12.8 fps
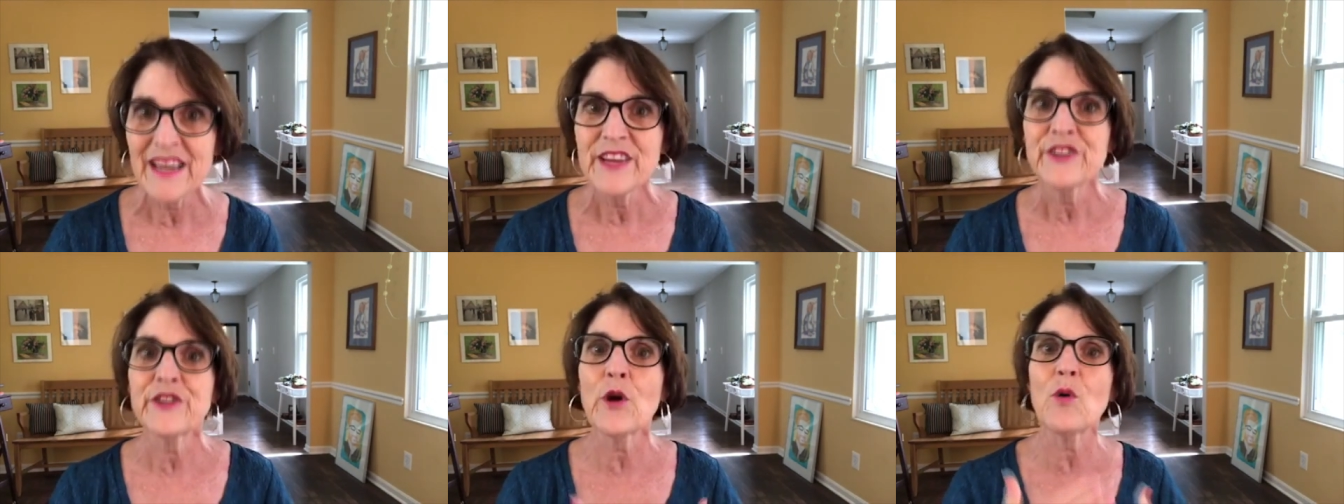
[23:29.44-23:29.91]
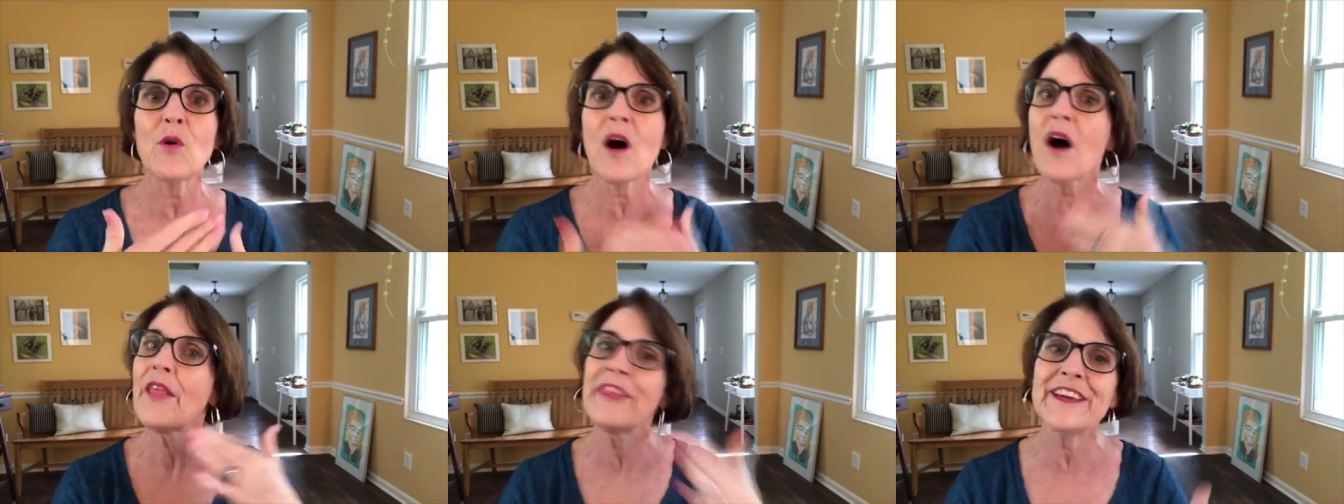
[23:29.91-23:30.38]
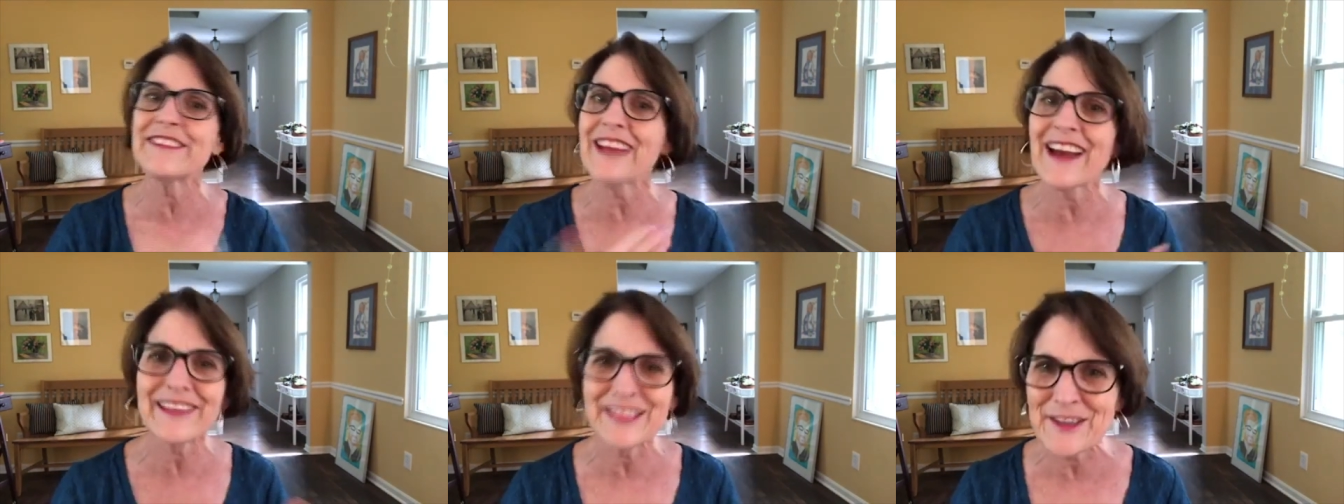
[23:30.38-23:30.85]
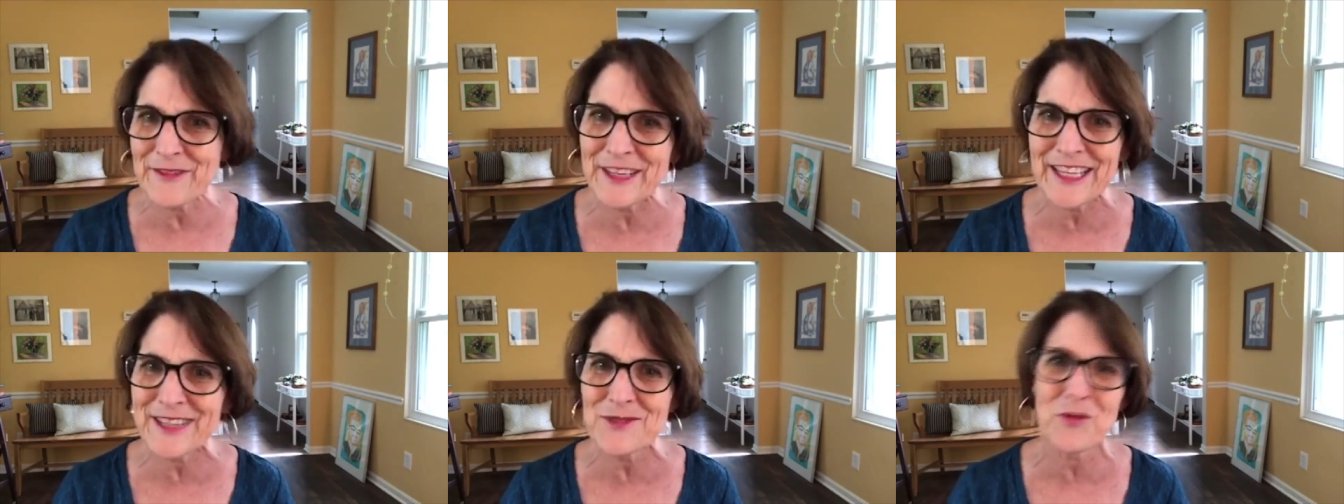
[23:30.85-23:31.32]
So these
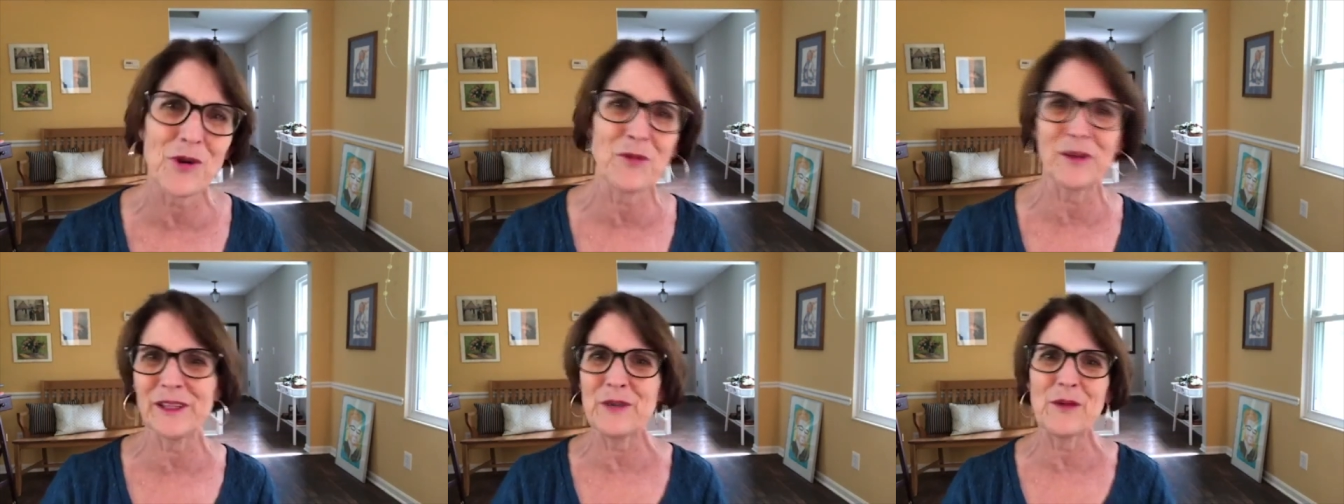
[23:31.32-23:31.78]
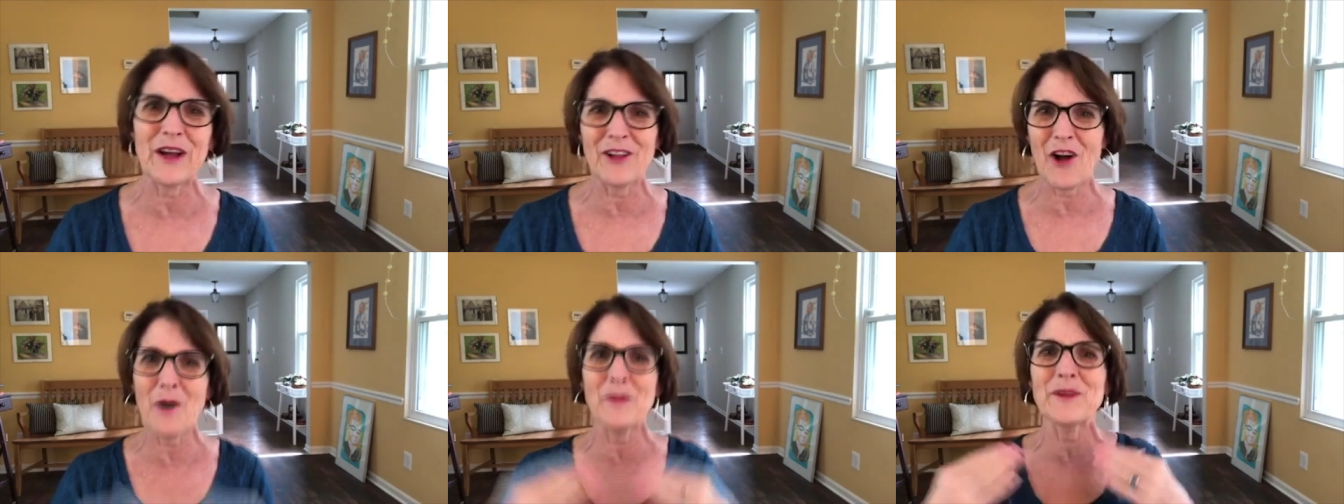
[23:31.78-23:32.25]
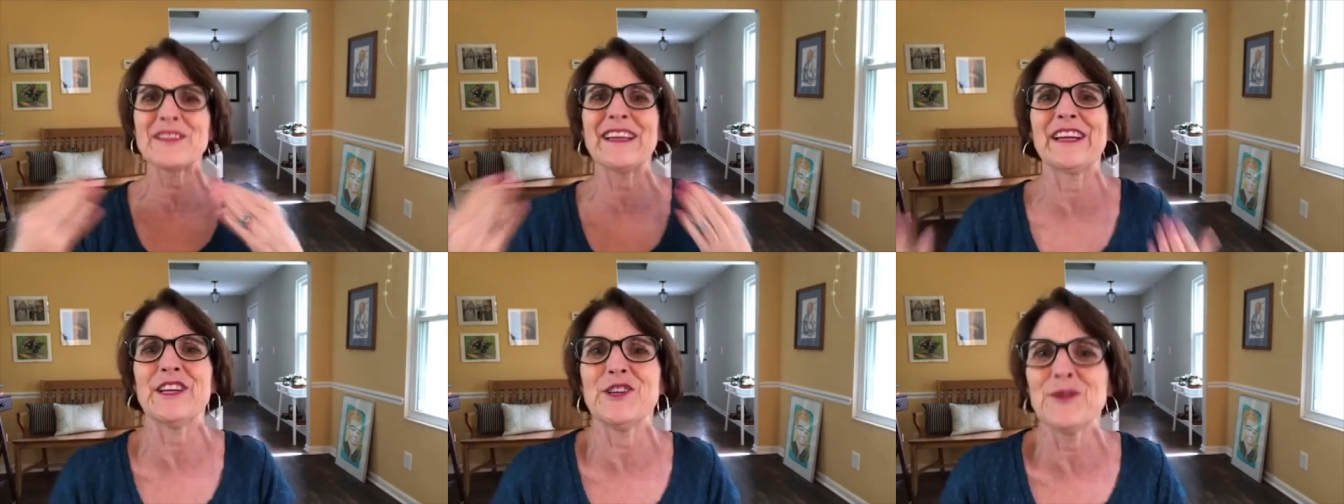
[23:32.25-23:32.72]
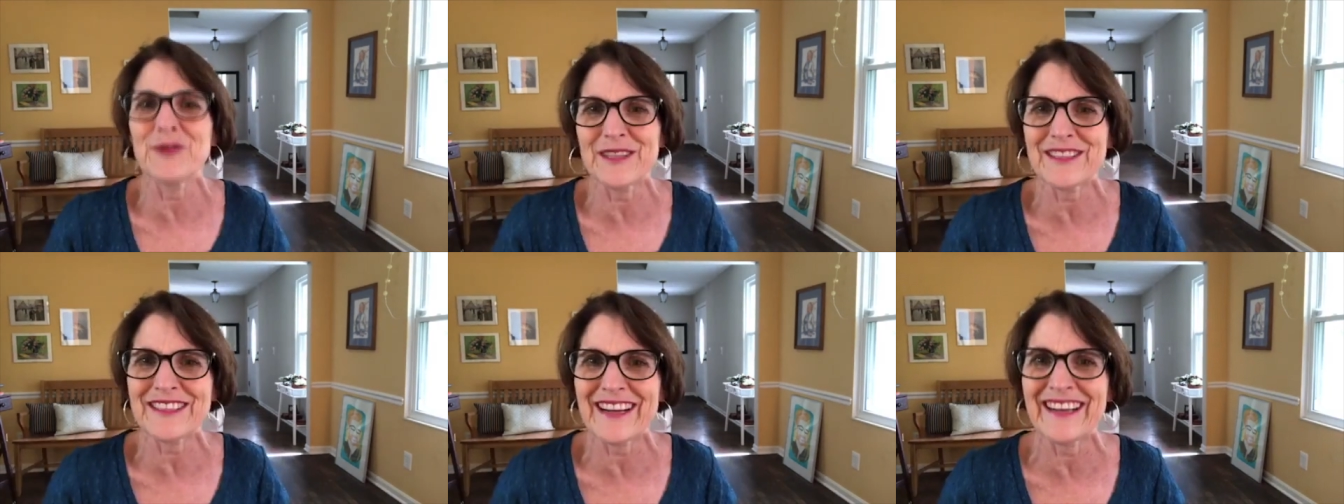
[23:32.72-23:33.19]
activities work really well, almost like a
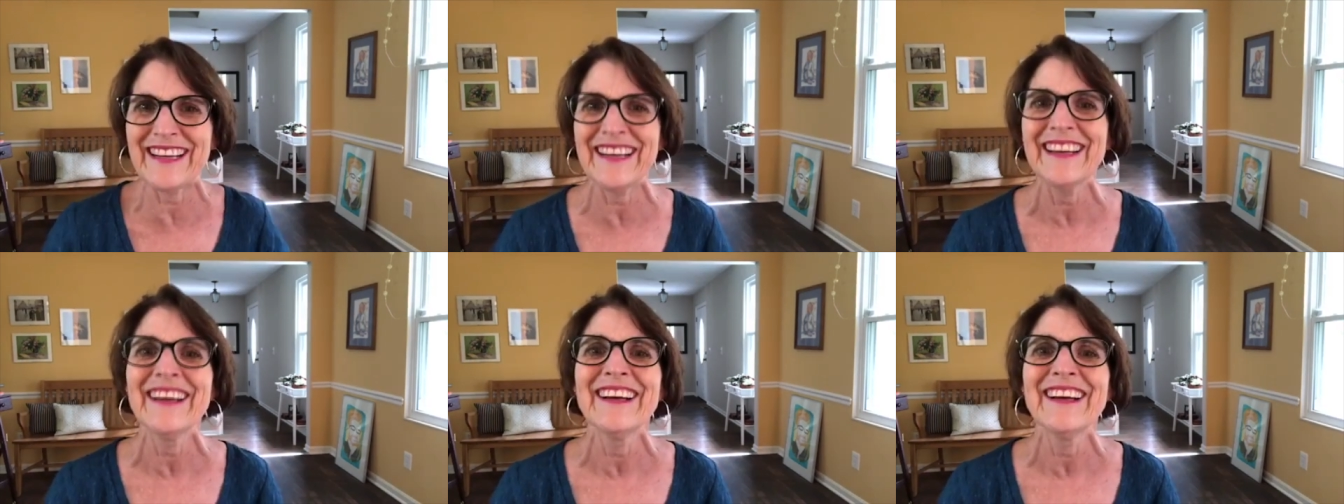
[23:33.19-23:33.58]
unit study.